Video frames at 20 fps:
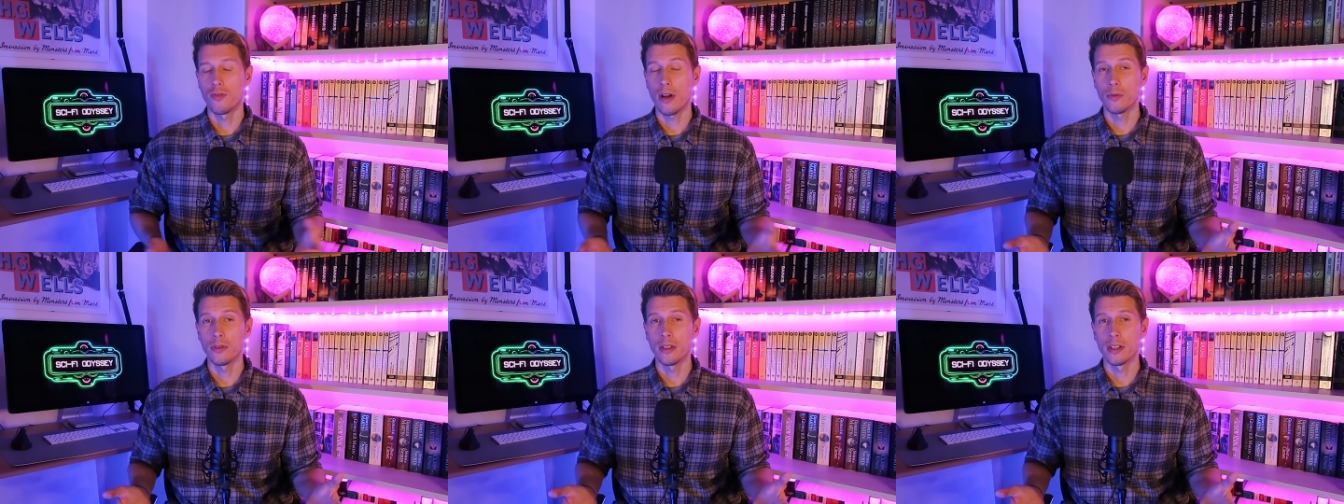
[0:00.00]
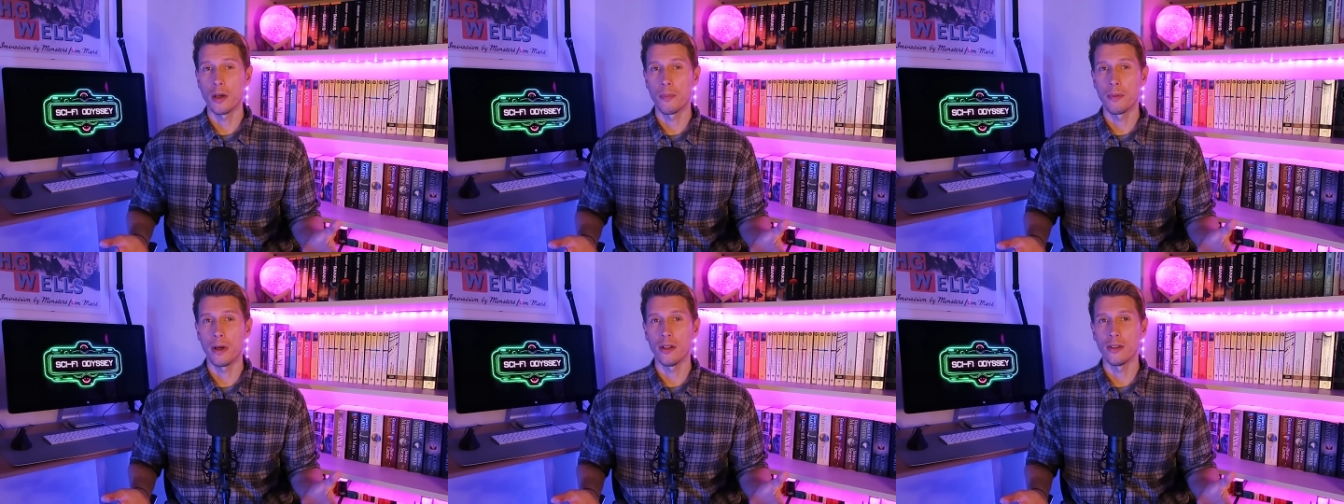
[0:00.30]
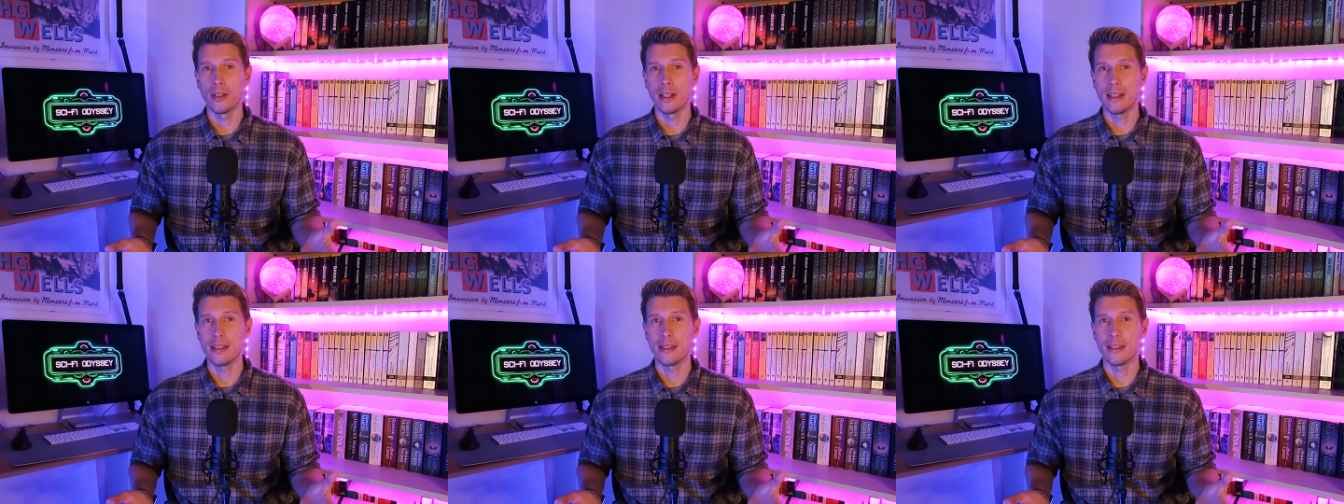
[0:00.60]
Rounding
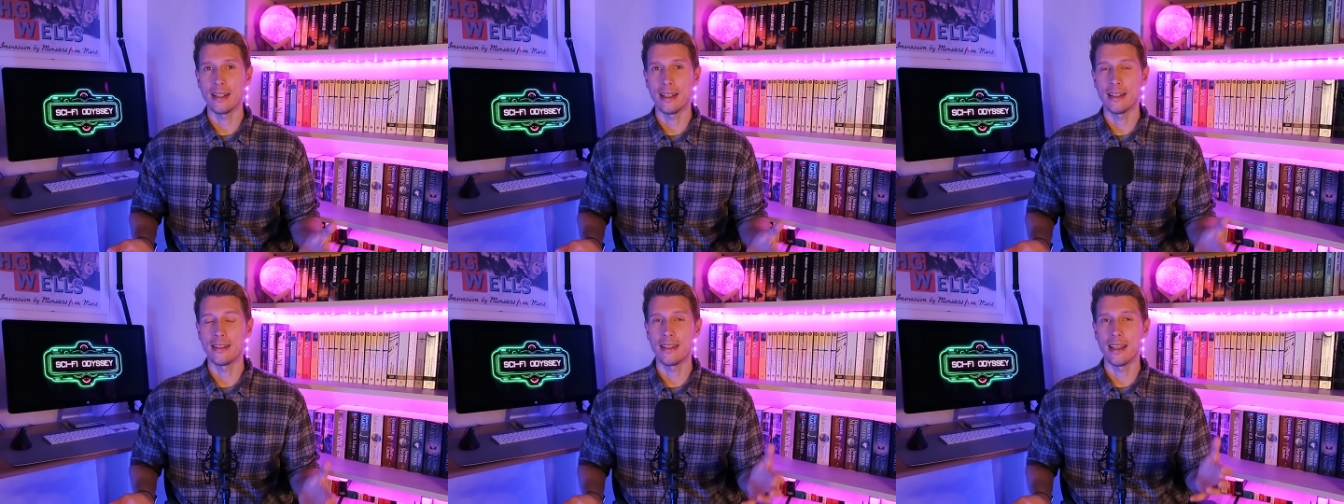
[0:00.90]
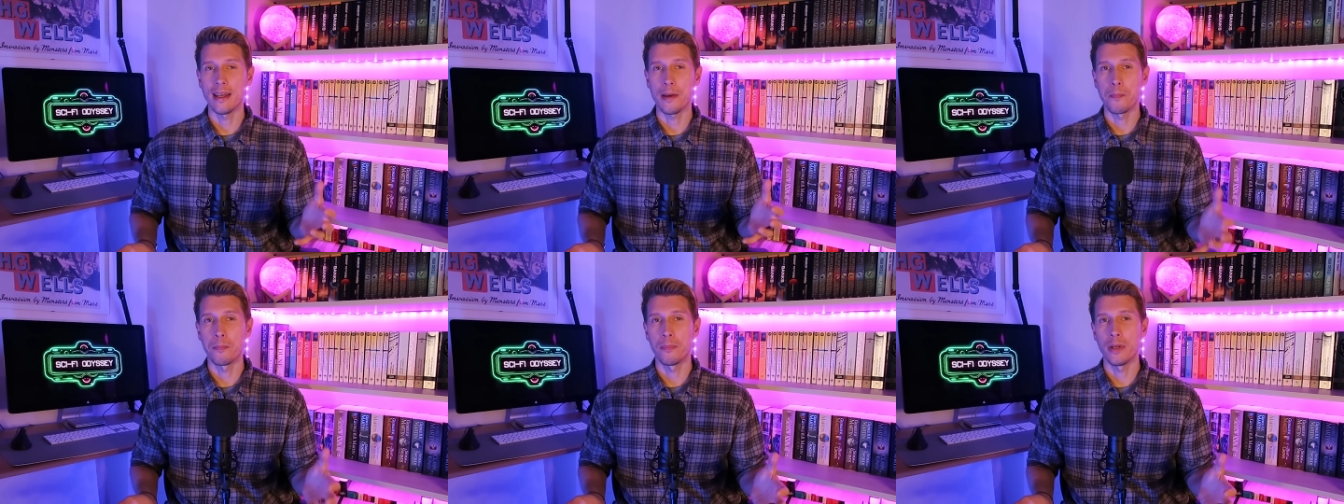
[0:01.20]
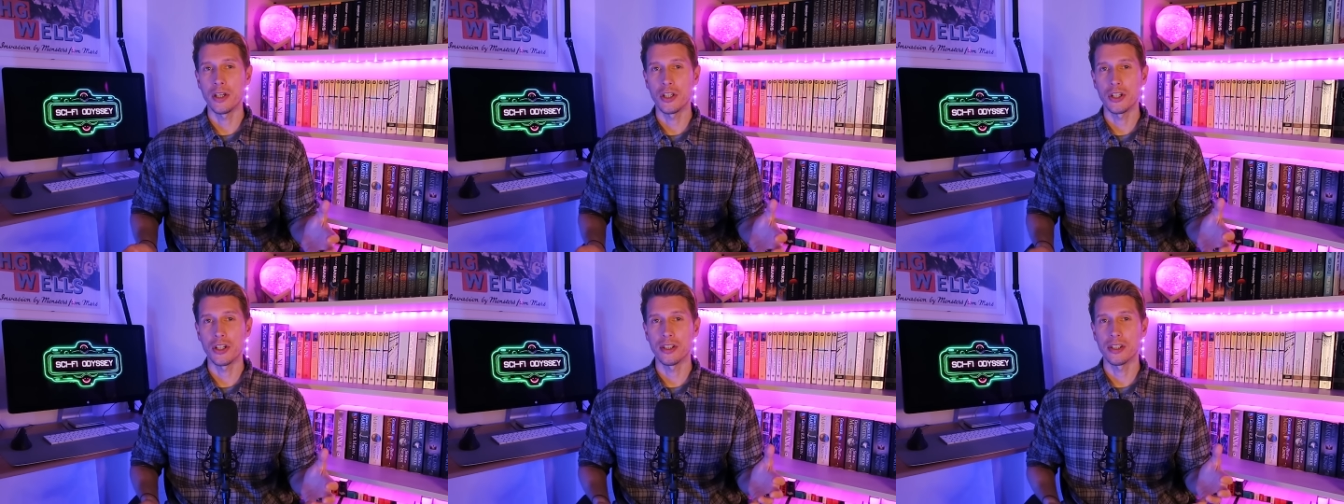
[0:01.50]
up our list is the
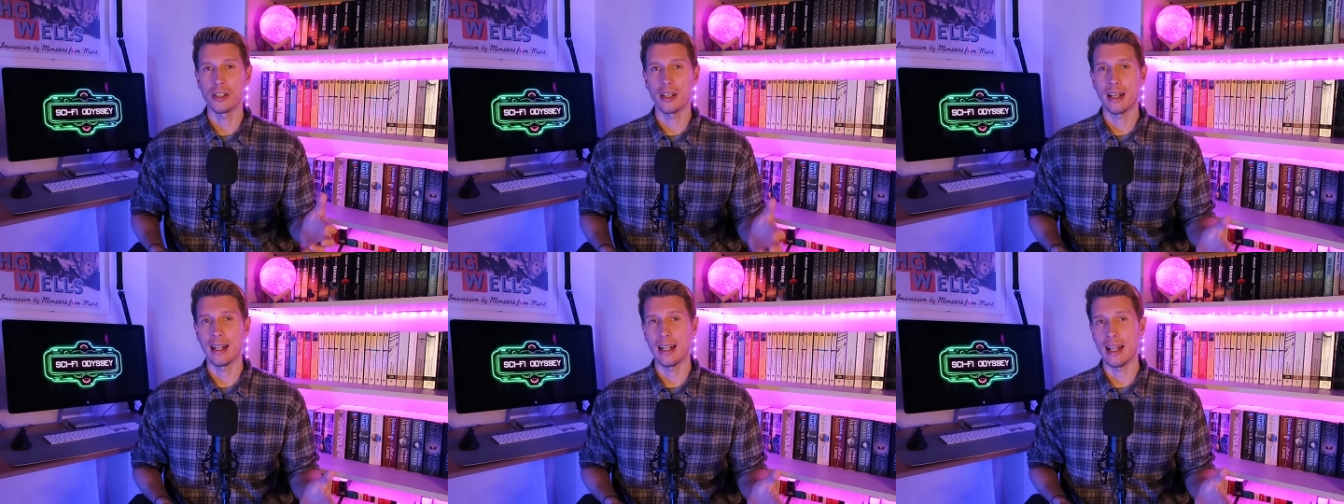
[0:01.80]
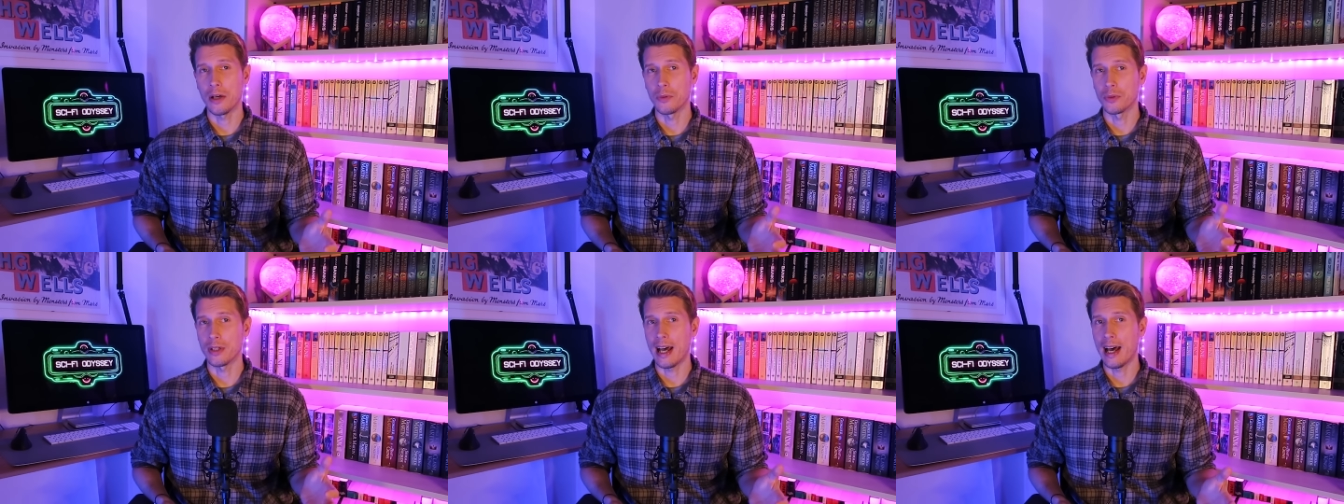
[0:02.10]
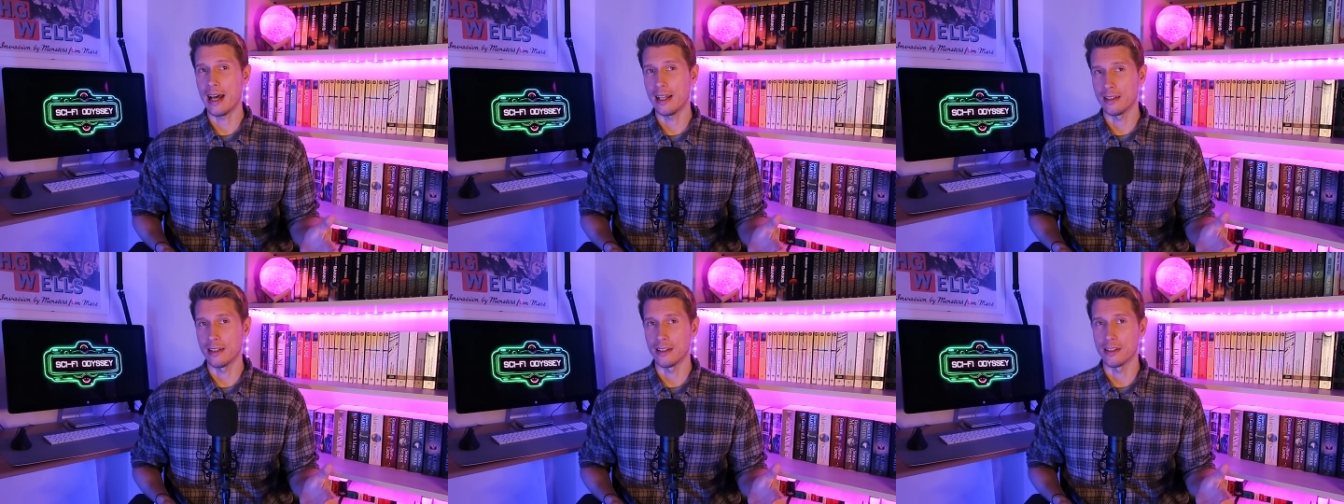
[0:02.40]
ambitious
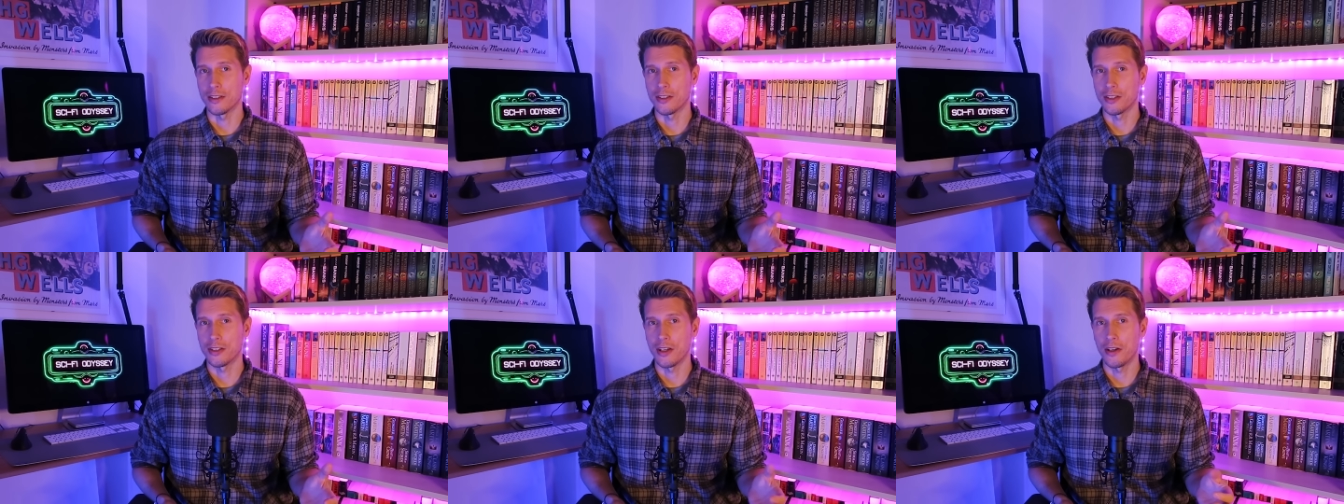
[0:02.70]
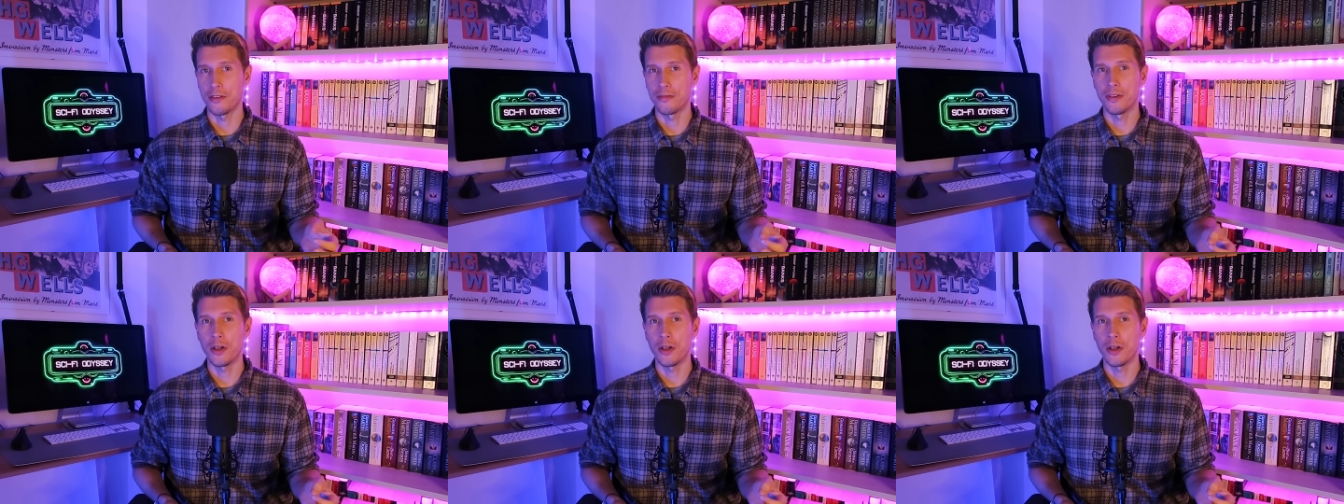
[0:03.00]
Cloud Atlas,